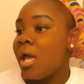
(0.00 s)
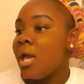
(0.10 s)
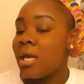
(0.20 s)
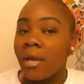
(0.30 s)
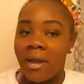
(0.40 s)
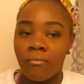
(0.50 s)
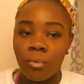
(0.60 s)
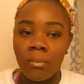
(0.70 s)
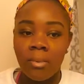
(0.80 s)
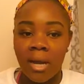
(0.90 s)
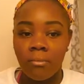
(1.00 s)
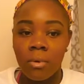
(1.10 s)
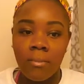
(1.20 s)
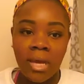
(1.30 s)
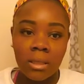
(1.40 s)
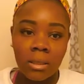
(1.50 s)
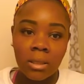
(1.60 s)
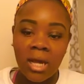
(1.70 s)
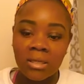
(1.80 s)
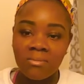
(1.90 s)
And then I went back in the
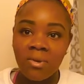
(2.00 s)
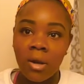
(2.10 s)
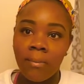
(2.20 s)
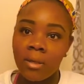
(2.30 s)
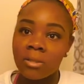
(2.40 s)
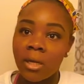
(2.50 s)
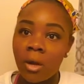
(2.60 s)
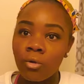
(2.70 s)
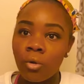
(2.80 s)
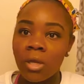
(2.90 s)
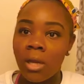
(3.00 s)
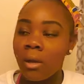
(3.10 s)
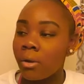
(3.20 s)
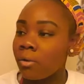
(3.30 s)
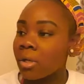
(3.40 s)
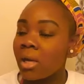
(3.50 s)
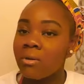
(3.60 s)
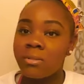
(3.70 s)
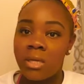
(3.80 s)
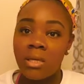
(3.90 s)
classroom, and everybody was like, are you okay? I
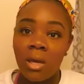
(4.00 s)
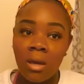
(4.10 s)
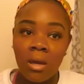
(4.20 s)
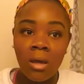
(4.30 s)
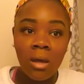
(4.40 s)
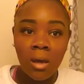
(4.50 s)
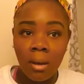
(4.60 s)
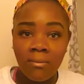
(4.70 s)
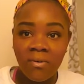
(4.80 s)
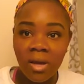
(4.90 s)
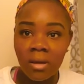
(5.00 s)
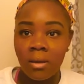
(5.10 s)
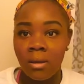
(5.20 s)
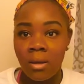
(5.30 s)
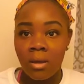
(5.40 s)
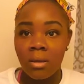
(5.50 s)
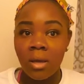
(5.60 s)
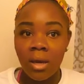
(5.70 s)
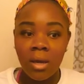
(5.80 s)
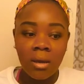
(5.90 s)
was like, yeah, I'm fine.
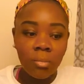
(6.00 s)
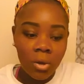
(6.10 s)
Yeah, I'm